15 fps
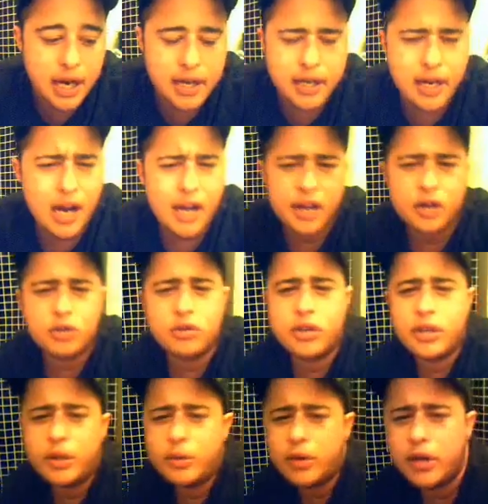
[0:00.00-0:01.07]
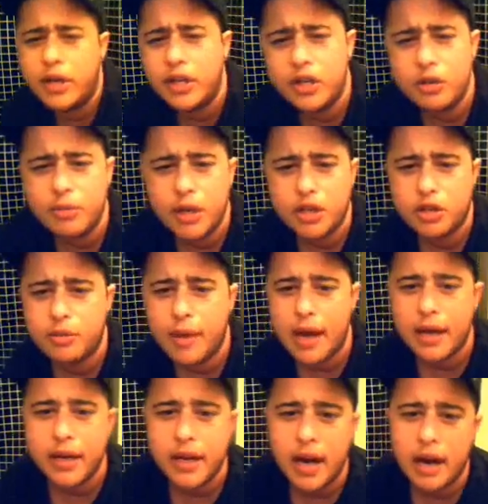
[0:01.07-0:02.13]
I don't really worry too much
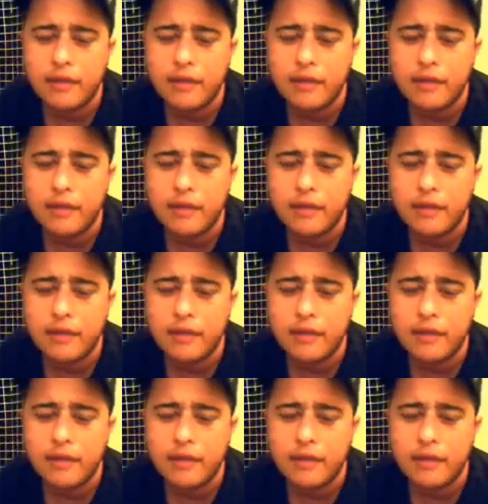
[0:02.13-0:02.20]
about it.